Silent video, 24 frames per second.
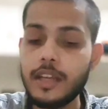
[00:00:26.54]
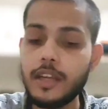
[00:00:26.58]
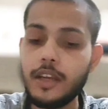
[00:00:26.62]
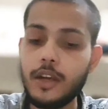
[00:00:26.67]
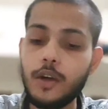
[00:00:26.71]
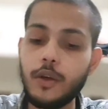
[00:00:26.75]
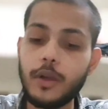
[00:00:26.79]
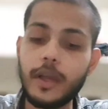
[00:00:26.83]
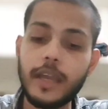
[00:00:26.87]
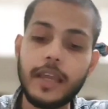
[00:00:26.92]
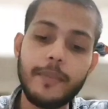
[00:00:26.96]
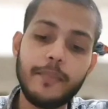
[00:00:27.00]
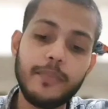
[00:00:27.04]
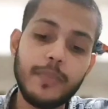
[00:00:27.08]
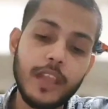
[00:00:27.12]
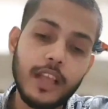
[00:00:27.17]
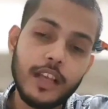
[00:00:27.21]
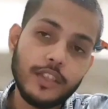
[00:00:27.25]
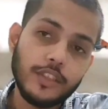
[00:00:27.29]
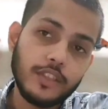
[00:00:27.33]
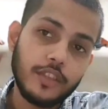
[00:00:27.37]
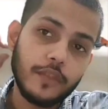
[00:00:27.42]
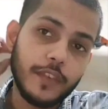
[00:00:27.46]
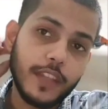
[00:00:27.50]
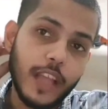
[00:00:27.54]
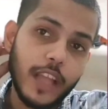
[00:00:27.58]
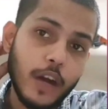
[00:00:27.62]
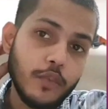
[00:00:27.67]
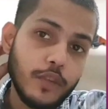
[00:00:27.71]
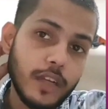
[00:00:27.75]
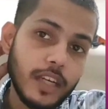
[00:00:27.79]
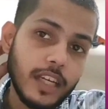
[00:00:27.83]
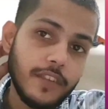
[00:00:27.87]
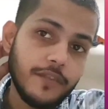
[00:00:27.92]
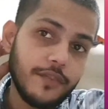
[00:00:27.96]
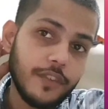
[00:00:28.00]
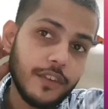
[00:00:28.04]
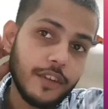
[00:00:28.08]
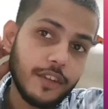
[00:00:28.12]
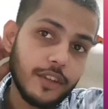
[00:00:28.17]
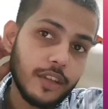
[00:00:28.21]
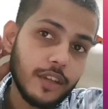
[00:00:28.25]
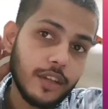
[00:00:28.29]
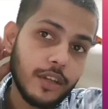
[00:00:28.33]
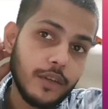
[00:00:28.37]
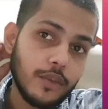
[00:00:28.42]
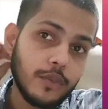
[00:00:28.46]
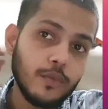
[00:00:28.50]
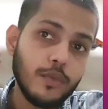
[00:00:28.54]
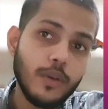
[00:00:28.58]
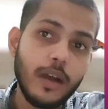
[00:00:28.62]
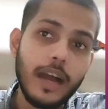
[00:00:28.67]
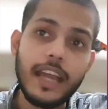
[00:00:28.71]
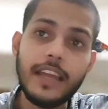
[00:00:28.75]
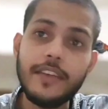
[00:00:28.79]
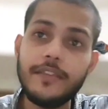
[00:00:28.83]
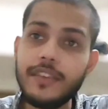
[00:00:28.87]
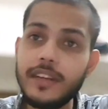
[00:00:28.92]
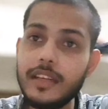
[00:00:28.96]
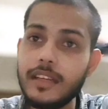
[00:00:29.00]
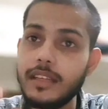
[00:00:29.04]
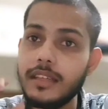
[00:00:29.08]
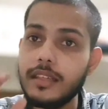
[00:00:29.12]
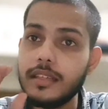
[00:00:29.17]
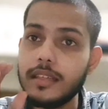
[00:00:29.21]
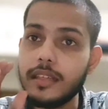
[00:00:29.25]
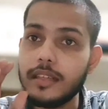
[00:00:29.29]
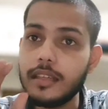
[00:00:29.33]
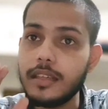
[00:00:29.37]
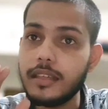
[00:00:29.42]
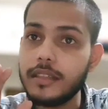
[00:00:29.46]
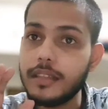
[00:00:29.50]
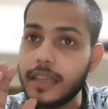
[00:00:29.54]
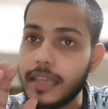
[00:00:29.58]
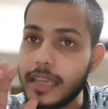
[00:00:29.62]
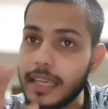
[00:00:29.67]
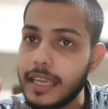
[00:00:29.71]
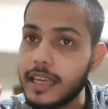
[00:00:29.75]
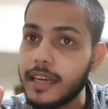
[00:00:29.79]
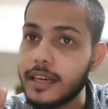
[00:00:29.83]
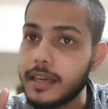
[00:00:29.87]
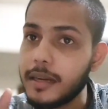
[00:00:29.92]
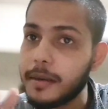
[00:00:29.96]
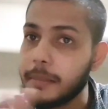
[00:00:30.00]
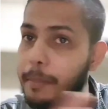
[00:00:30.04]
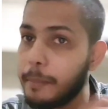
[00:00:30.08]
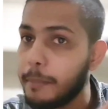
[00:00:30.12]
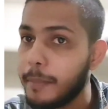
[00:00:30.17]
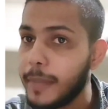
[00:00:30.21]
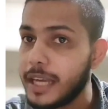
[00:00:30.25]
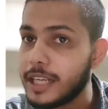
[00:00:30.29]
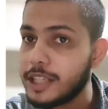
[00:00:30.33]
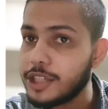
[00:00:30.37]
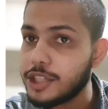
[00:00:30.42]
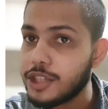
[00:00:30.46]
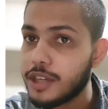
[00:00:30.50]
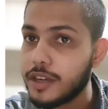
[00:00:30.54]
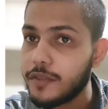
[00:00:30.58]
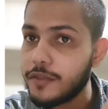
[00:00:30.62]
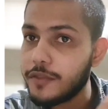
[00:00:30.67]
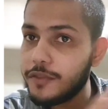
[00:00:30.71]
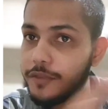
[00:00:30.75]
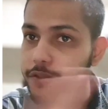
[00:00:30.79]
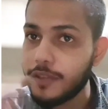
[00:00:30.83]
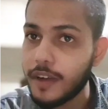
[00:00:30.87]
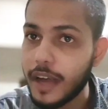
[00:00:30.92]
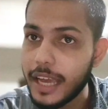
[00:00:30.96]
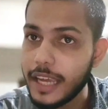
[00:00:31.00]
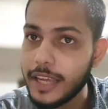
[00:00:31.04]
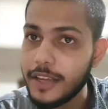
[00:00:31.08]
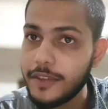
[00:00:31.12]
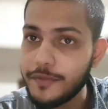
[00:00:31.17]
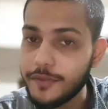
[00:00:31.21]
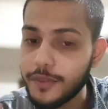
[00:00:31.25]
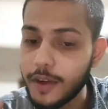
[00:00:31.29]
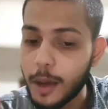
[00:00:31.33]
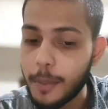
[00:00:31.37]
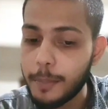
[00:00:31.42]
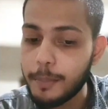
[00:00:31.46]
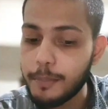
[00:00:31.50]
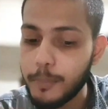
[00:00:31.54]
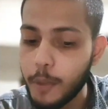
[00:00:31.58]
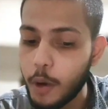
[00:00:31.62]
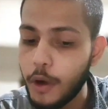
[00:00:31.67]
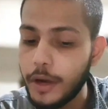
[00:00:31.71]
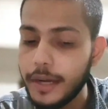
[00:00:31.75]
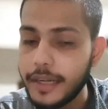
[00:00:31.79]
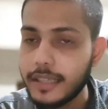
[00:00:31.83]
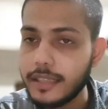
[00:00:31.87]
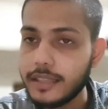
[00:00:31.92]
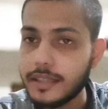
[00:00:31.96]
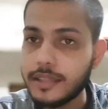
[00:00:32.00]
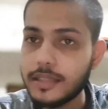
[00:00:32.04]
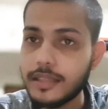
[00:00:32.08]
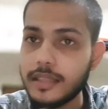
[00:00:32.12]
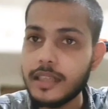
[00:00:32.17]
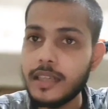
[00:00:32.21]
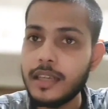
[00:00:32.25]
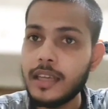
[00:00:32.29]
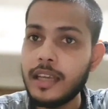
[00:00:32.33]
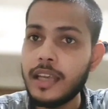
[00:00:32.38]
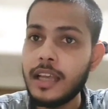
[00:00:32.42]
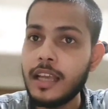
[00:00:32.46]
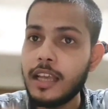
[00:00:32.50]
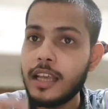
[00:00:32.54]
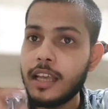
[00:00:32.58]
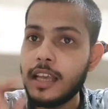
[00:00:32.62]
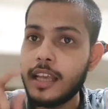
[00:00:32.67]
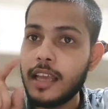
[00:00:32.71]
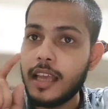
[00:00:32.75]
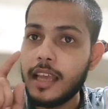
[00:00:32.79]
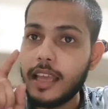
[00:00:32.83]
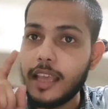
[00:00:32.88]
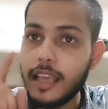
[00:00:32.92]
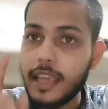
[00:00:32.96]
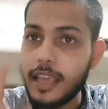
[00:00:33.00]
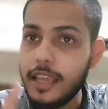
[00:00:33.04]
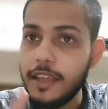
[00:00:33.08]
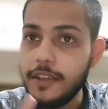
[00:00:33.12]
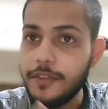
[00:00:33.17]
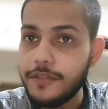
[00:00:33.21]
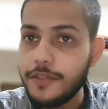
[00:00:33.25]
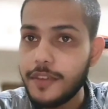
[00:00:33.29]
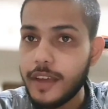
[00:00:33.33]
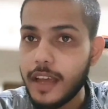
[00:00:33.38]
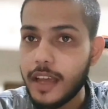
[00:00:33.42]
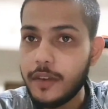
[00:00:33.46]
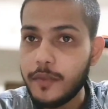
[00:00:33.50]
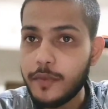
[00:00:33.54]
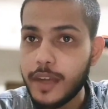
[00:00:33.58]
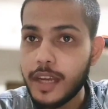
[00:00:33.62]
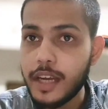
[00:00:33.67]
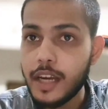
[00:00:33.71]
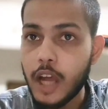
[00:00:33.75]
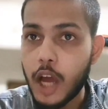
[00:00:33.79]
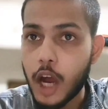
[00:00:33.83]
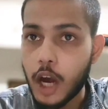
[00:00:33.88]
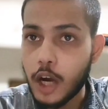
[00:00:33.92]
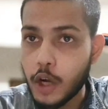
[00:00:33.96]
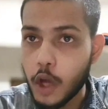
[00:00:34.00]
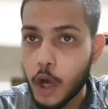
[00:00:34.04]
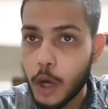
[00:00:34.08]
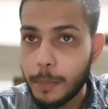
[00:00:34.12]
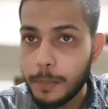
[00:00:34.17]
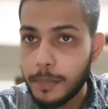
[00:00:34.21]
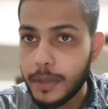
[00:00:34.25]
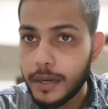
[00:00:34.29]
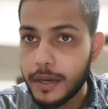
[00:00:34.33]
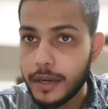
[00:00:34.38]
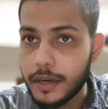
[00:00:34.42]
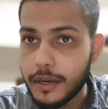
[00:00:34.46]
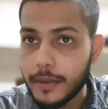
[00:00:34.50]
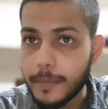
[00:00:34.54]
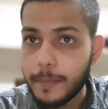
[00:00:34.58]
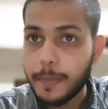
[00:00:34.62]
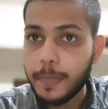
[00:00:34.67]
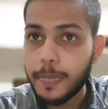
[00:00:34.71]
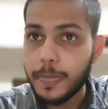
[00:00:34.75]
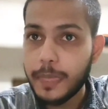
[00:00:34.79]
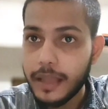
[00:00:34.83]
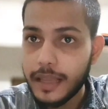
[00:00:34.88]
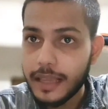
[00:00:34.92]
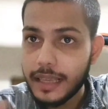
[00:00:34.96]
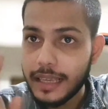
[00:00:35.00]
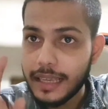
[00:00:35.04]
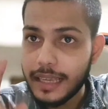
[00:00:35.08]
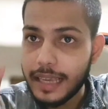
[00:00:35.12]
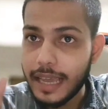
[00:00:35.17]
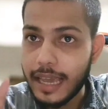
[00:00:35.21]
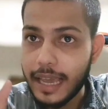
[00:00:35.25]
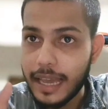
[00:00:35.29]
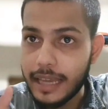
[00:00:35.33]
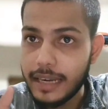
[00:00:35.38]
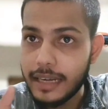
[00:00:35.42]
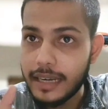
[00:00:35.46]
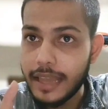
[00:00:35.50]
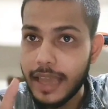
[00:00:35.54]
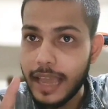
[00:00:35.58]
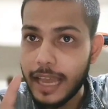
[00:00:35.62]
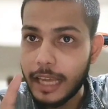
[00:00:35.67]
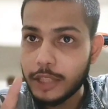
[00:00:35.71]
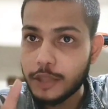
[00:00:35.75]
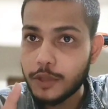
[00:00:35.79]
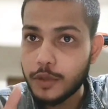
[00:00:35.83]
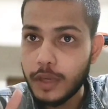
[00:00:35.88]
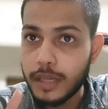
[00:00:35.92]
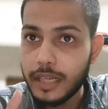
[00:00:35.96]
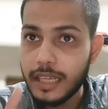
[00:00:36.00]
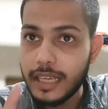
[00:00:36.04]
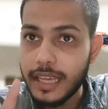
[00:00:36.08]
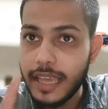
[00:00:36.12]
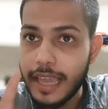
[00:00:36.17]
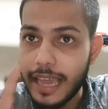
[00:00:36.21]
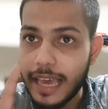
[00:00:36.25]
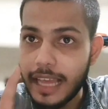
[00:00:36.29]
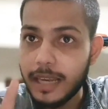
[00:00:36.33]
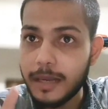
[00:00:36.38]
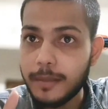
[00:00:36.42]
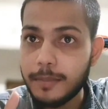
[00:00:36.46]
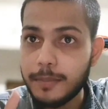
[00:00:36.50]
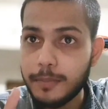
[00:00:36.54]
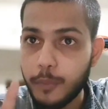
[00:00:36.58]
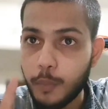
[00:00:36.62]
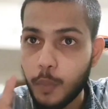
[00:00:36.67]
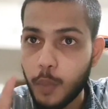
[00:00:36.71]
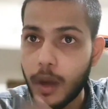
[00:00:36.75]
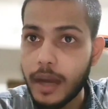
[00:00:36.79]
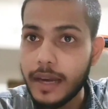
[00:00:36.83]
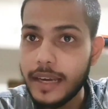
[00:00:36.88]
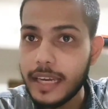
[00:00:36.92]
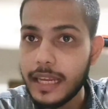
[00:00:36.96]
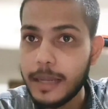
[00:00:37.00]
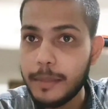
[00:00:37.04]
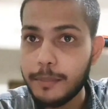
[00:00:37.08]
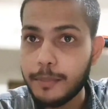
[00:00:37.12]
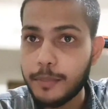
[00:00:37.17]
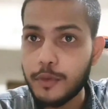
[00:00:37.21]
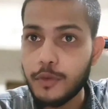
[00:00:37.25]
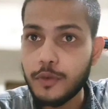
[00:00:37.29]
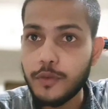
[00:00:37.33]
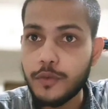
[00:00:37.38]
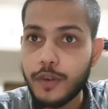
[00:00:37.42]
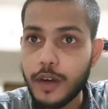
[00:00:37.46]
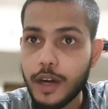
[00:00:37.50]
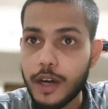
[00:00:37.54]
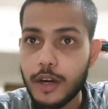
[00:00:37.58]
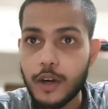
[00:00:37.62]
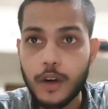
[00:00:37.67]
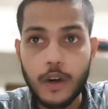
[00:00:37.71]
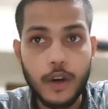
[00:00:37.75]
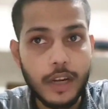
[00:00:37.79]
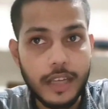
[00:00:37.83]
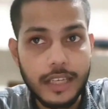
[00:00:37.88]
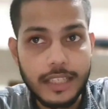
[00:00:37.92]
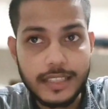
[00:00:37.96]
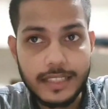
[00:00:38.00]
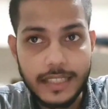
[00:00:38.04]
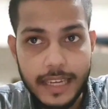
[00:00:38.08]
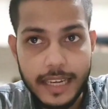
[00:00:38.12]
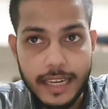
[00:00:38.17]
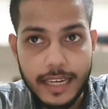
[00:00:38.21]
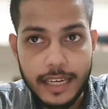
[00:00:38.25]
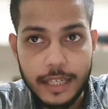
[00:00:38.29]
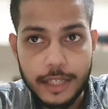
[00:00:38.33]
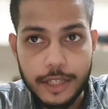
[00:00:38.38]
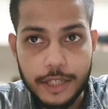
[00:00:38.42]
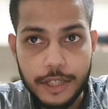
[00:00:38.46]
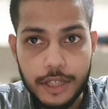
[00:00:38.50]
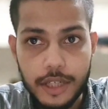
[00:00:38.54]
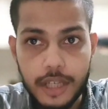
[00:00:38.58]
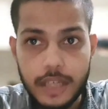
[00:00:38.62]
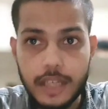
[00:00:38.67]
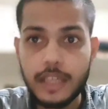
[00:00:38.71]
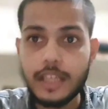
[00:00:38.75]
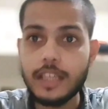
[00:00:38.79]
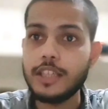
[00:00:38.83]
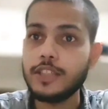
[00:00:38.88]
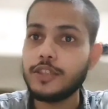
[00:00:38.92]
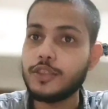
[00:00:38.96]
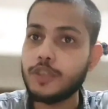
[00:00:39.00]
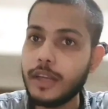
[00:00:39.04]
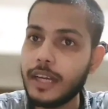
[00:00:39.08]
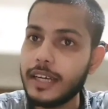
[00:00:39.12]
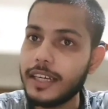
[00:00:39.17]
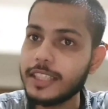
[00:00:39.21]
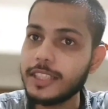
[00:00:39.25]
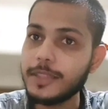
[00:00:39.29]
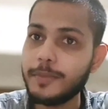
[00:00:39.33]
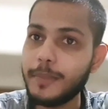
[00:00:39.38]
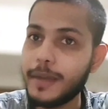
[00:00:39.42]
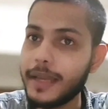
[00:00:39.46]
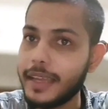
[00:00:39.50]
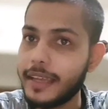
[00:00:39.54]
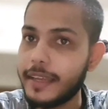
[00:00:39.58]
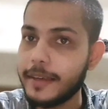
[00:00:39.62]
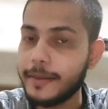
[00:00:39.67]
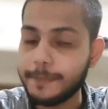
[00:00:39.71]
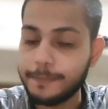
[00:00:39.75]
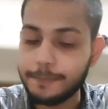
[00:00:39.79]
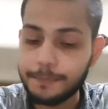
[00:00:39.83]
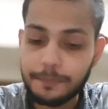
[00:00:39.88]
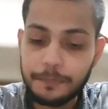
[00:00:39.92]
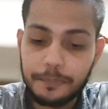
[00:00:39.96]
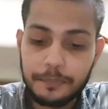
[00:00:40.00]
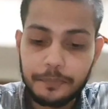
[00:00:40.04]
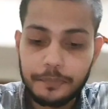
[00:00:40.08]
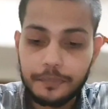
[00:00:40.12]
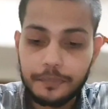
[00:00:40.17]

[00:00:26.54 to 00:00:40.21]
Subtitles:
Okay, so without any further ado, I will here mention 5 points if and when adopted can actually help one improve her or his English. So let us begin.